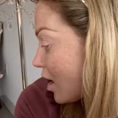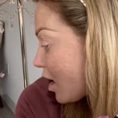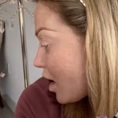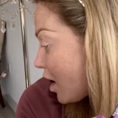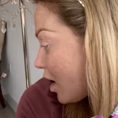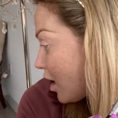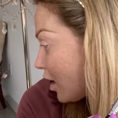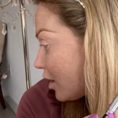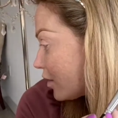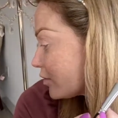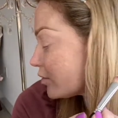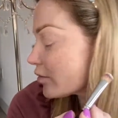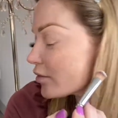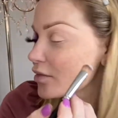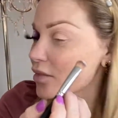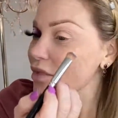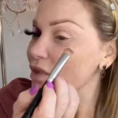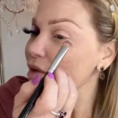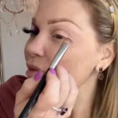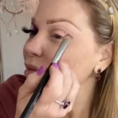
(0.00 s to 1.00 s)
um,
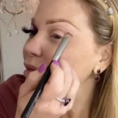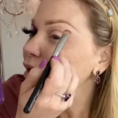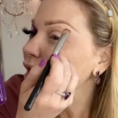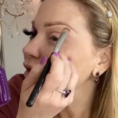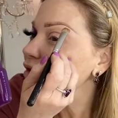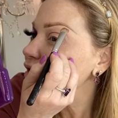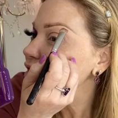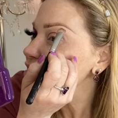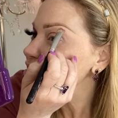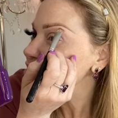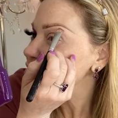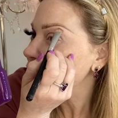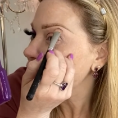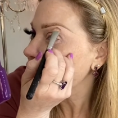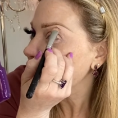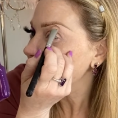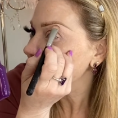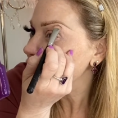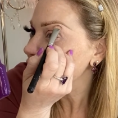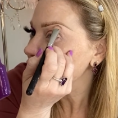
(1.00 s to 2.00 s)
the Bloodlust
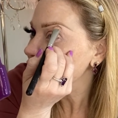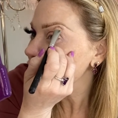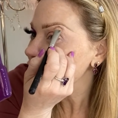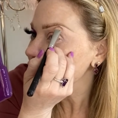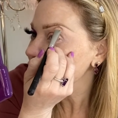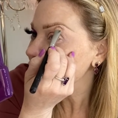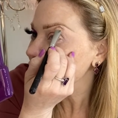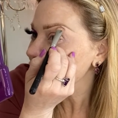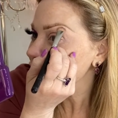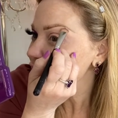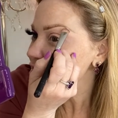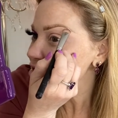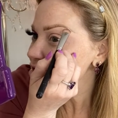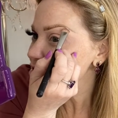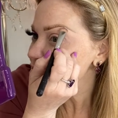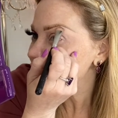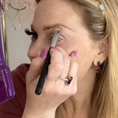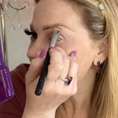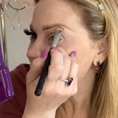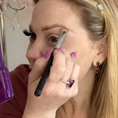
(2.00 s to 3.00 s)
palette. And we're gonna
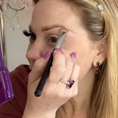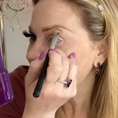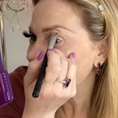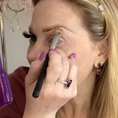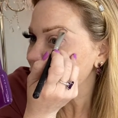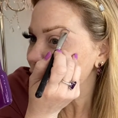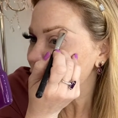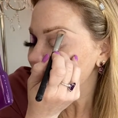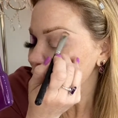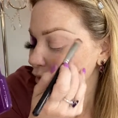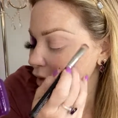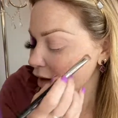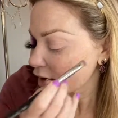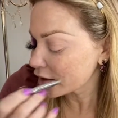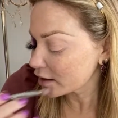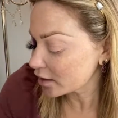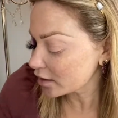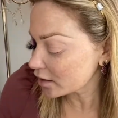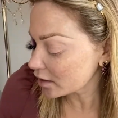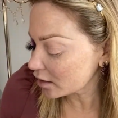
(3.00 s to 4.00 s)
stamp that
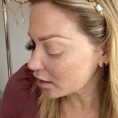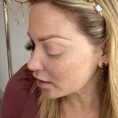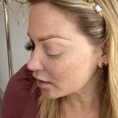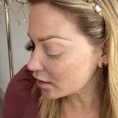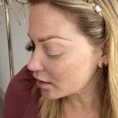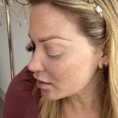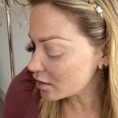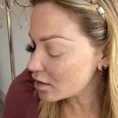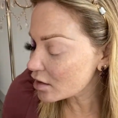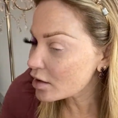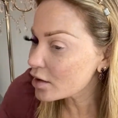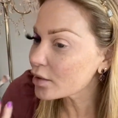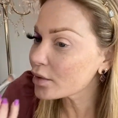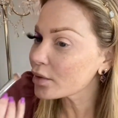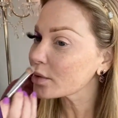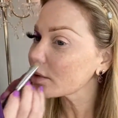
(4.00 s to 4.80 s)
right here,